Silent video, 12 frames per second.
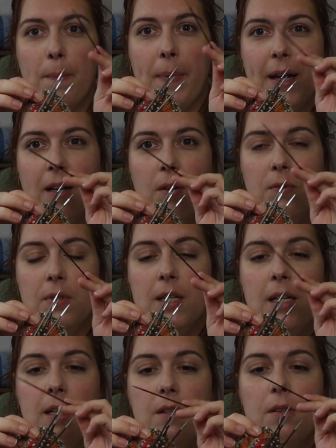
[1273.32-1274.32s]
back of the
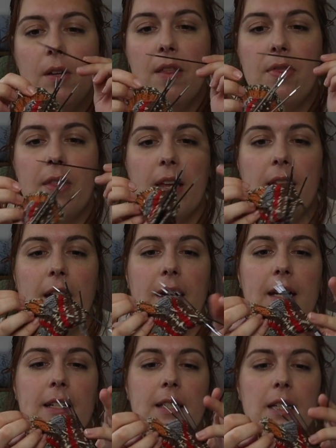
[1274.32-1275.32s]
heel, and then I
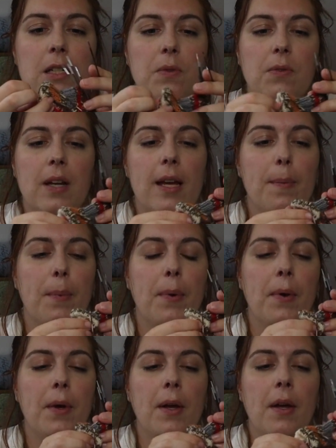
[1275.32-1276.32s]
knit a heel flap.
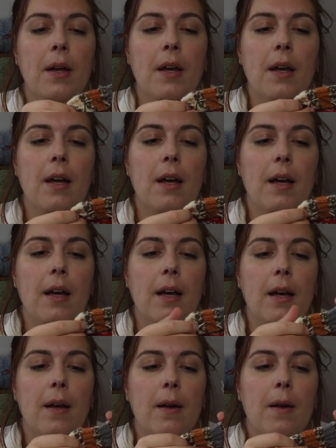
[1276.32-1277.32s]

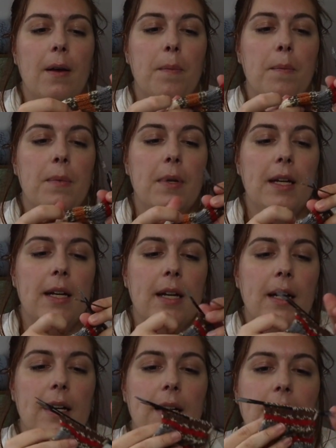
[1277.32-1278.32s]

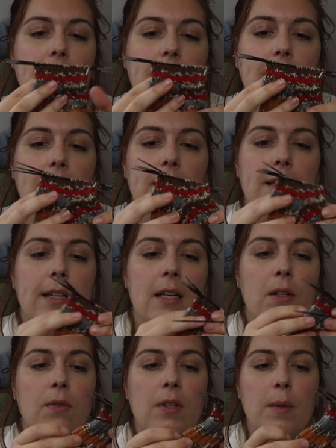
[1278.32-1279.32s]
Yeah, and the
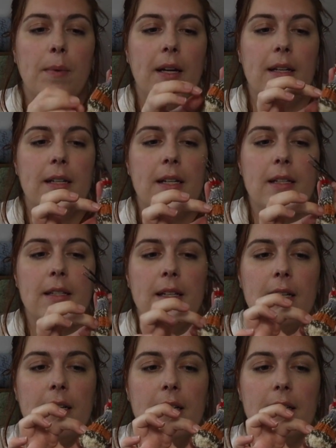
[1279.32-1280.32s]
heel flap I did
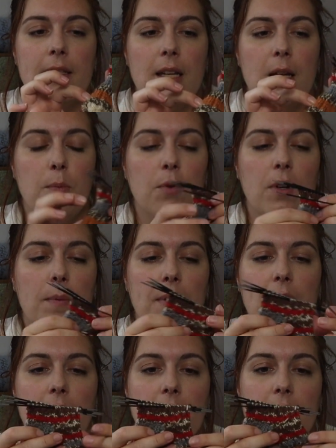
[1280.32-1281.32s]
in the same
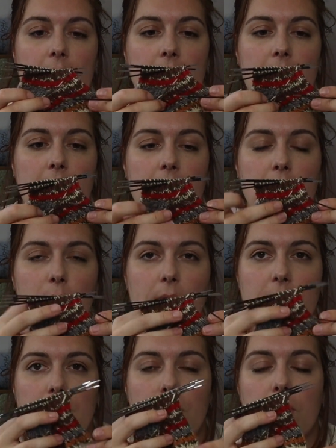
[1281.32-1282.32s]
ribbing as I did the
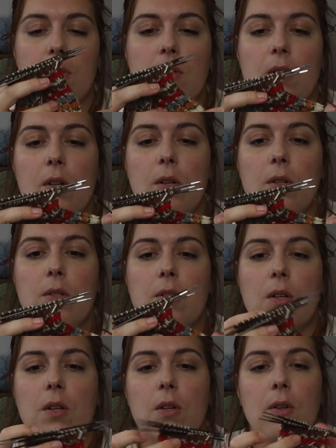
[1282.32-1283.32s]
rest of the socks.
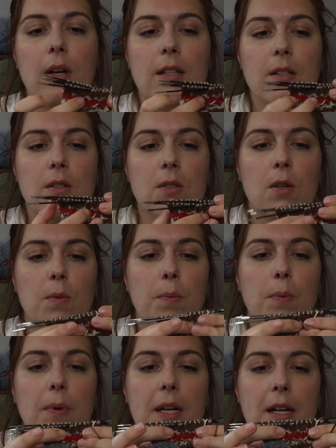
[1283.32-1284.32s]
So at the top
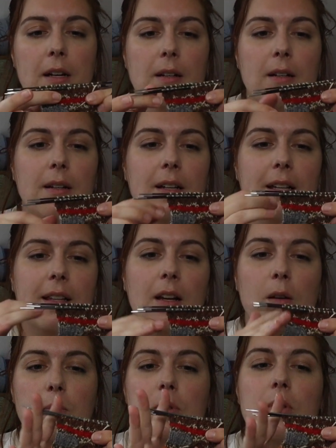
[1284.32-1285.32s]
here it
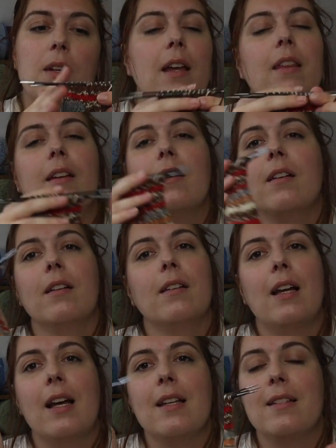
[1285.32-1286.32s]
comes together
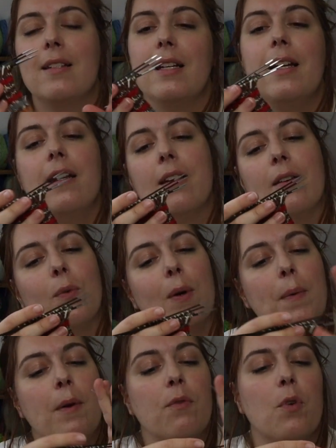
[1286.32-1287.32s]
nicely, the
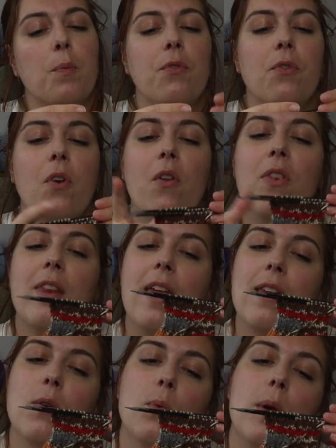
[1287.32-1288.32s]
ribbing from the front
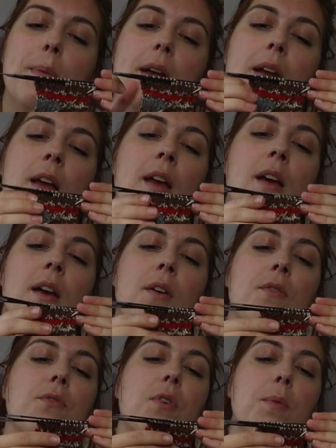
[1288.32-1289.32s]
and the ribbing
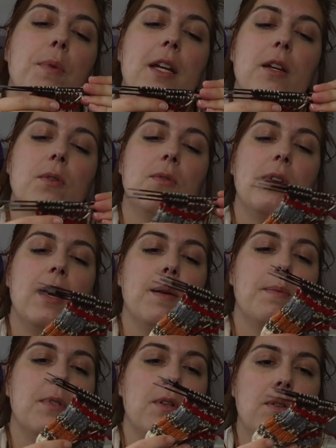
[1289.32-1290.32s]
from the heel
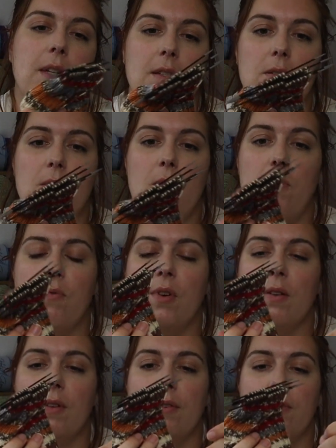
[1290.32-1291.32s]
flap, so that's
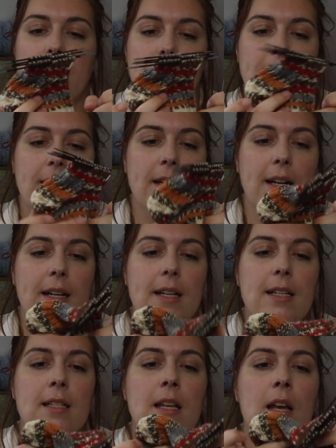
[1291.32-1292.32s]
very, very
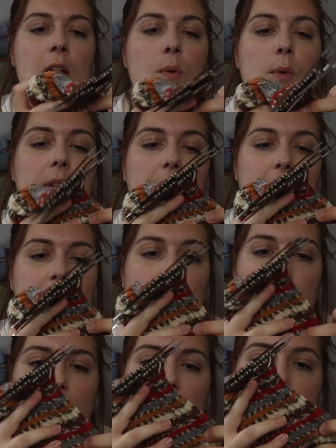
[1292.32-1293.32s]
nice. What I
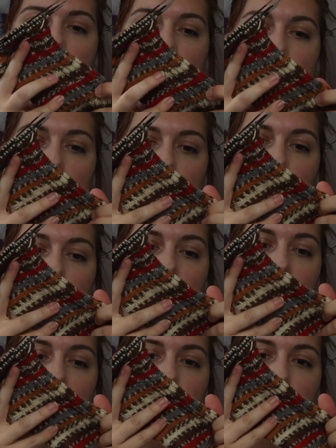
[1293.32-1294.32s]
tried to do,
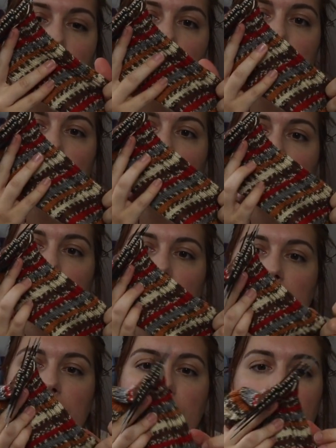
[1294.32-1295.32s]
but I'm not sure
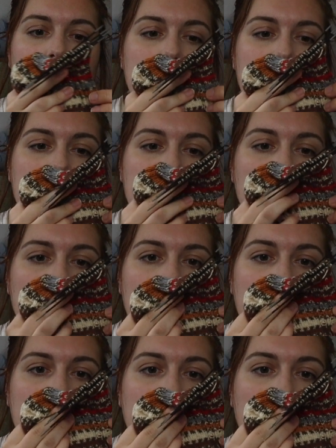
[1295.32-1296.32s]
if I did it the
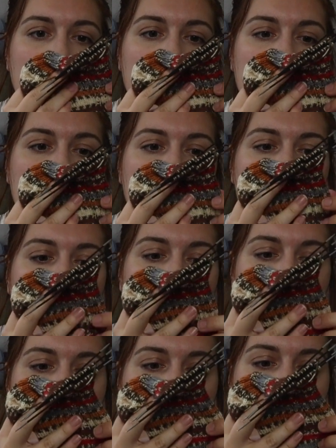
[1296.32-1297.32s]
way I really
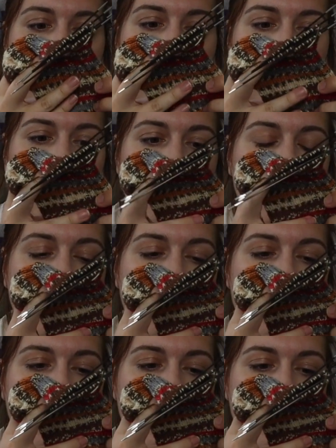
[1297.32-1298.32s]

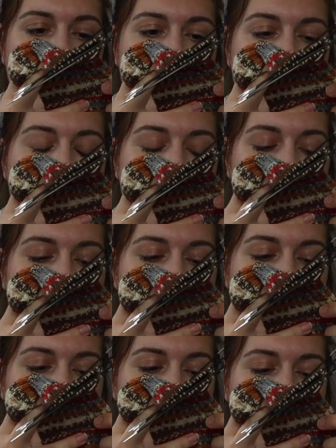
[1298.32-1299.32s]
liked it. What I
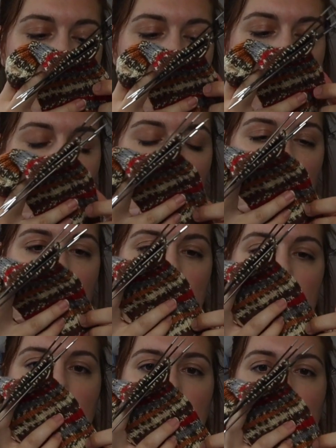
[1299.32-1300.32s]
tried to do
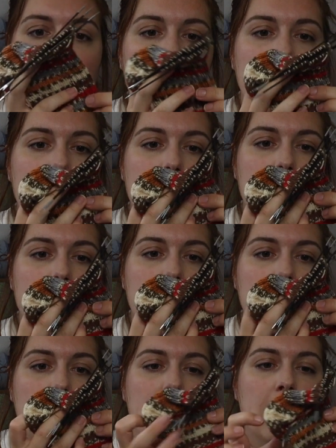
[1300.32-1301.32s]
is
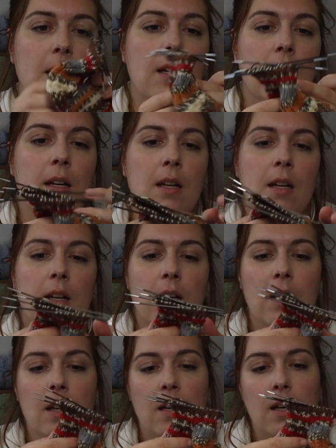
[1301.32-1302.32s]

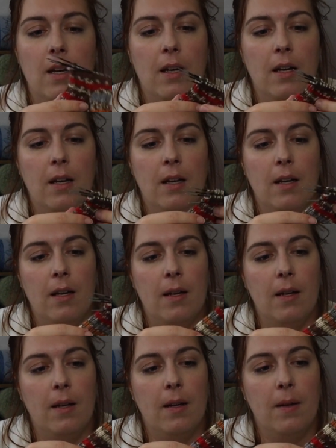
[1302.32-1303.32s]

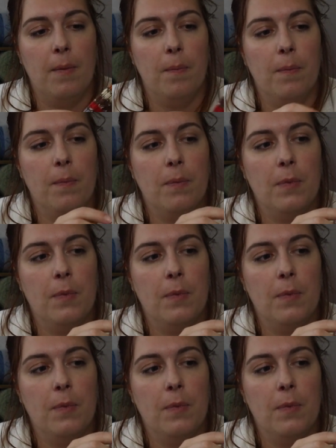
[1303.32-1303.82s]
add